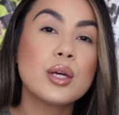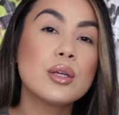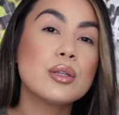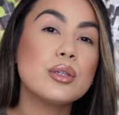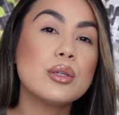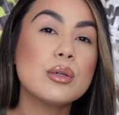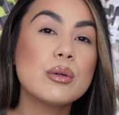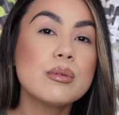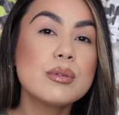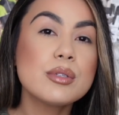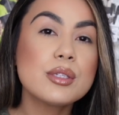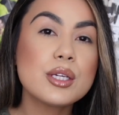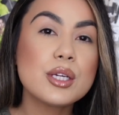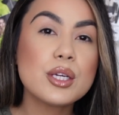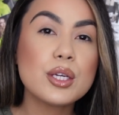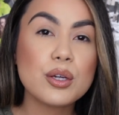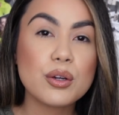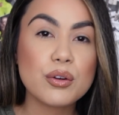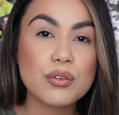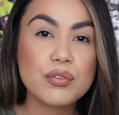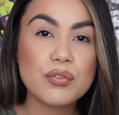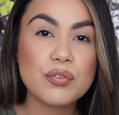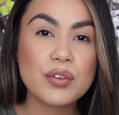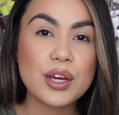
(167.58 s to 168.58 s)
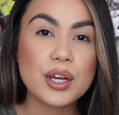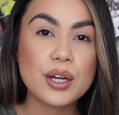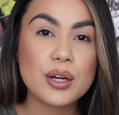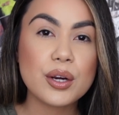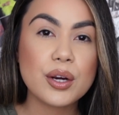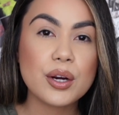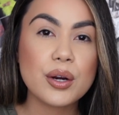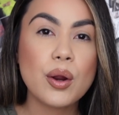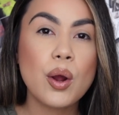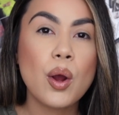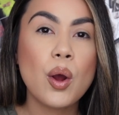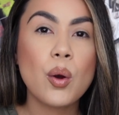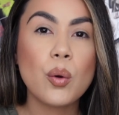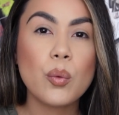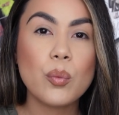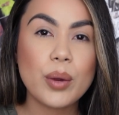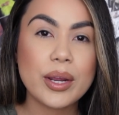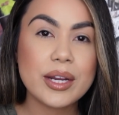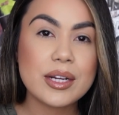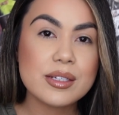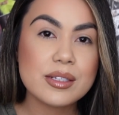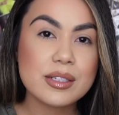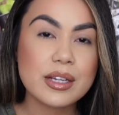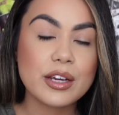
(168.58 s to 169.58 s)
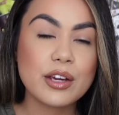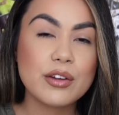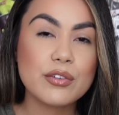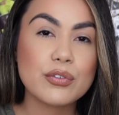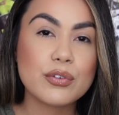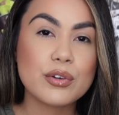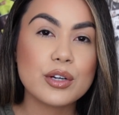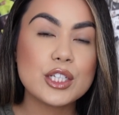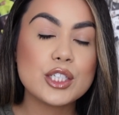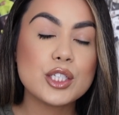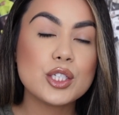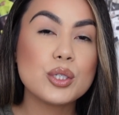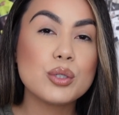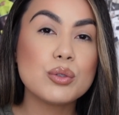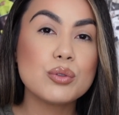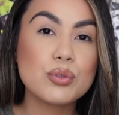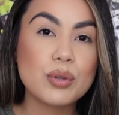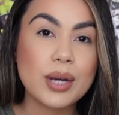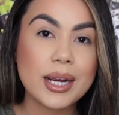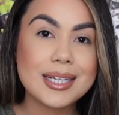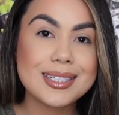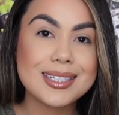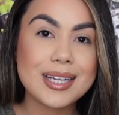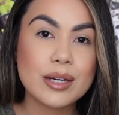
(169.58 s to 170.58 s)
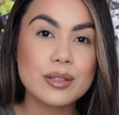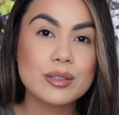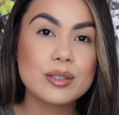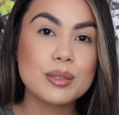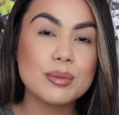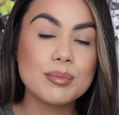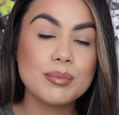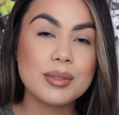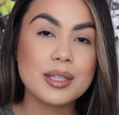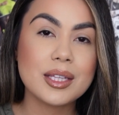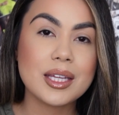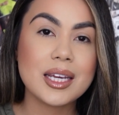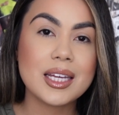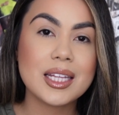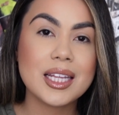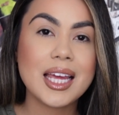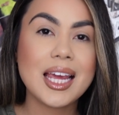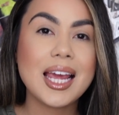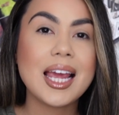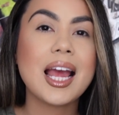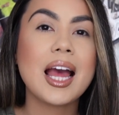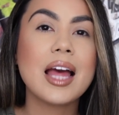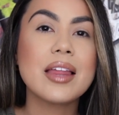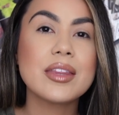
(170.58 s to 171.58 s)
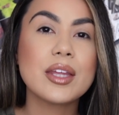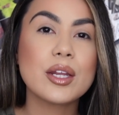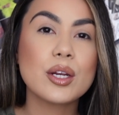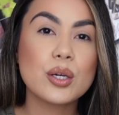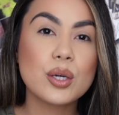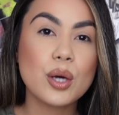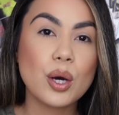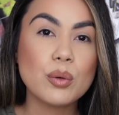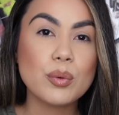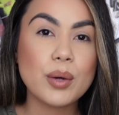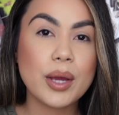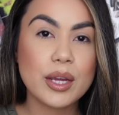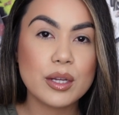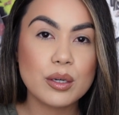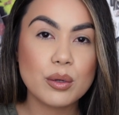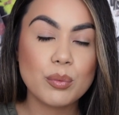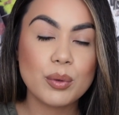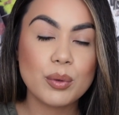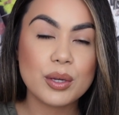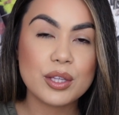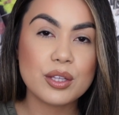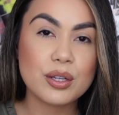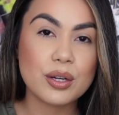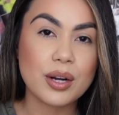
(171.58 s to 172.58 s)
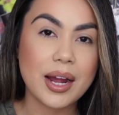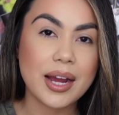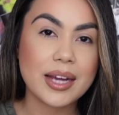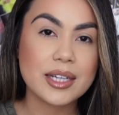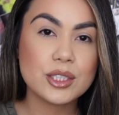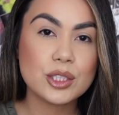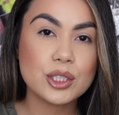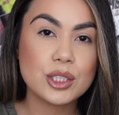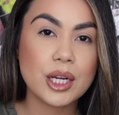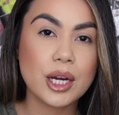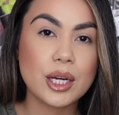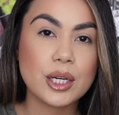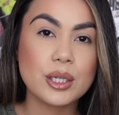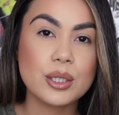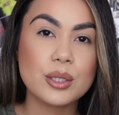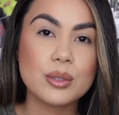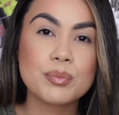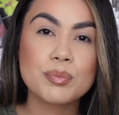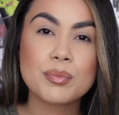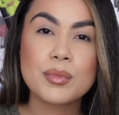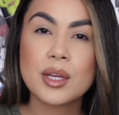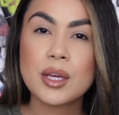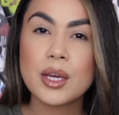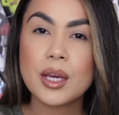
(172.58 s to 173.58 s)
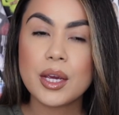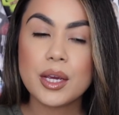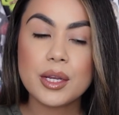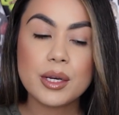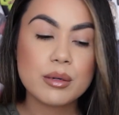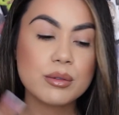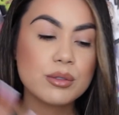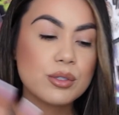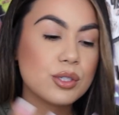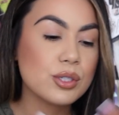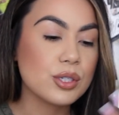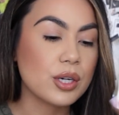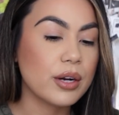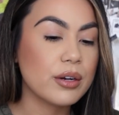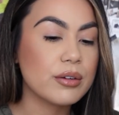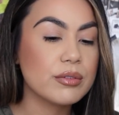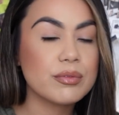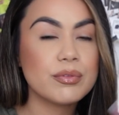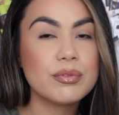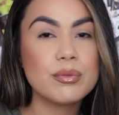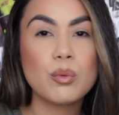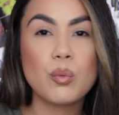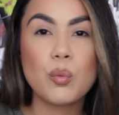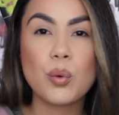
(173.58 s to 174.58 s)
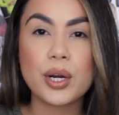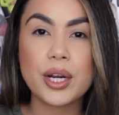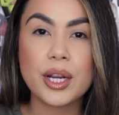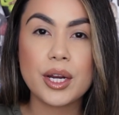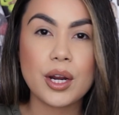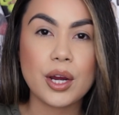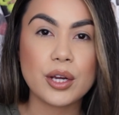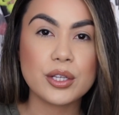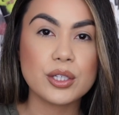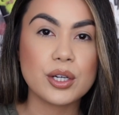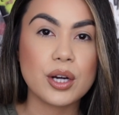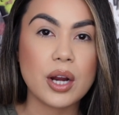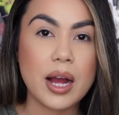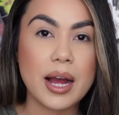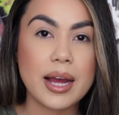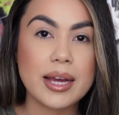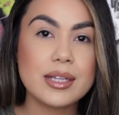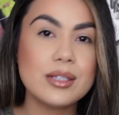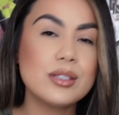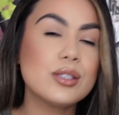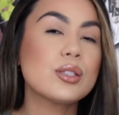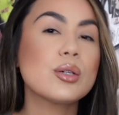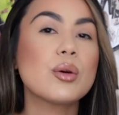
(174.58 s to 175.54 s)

using your finger. Wait a second for it to dry down completely and then go in with your eyeshadow, you know, and start working on your eyes.